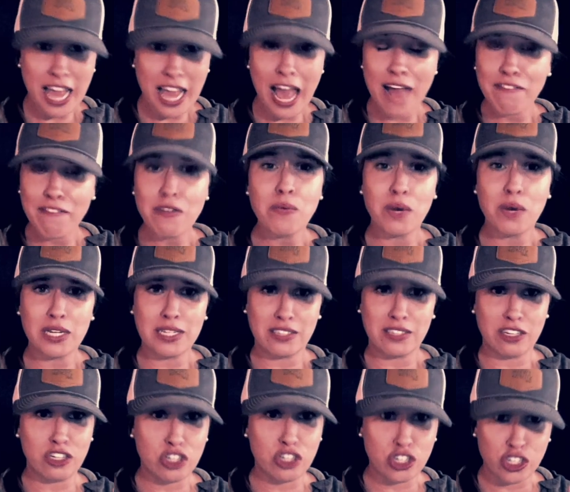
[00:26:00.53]
everyone is in
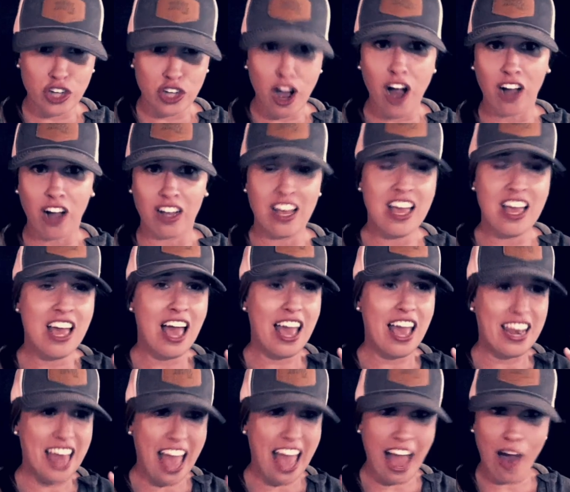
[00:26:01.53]
shock
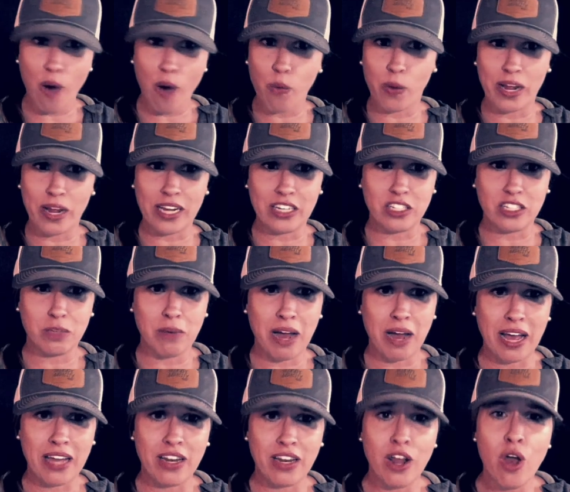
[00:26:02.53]
and outraged by
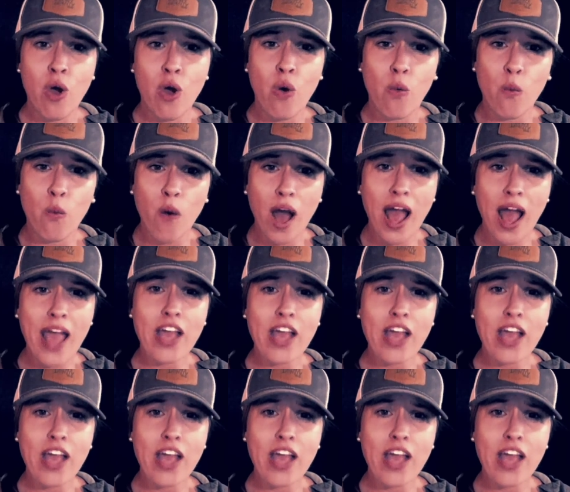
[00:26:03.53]
it. Why